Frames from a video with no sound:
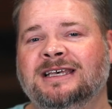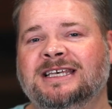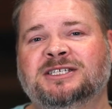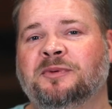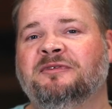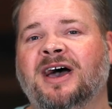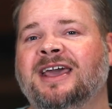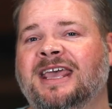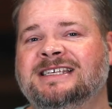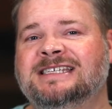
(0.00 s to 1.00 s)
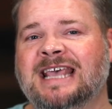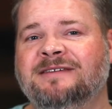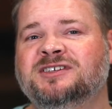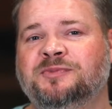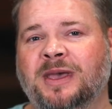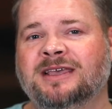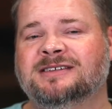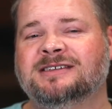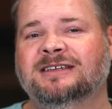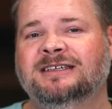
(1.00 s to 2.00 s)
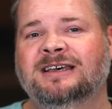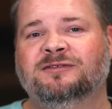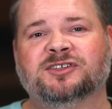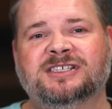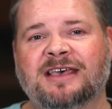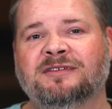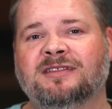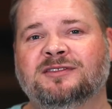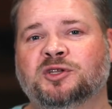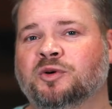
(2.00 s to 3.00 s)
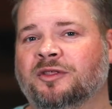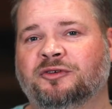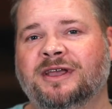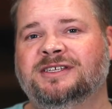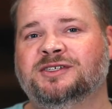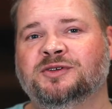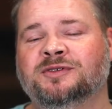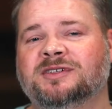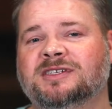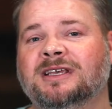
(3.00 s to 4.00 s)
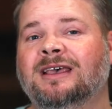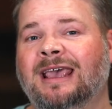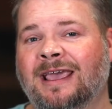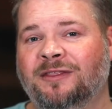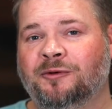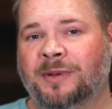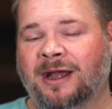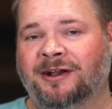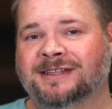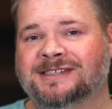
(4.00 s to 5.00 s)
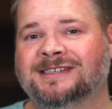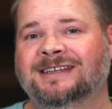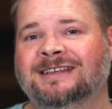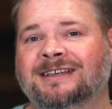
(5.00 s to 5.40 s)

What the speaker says: is to provide a safe space for 7th to 12th grade students and their parents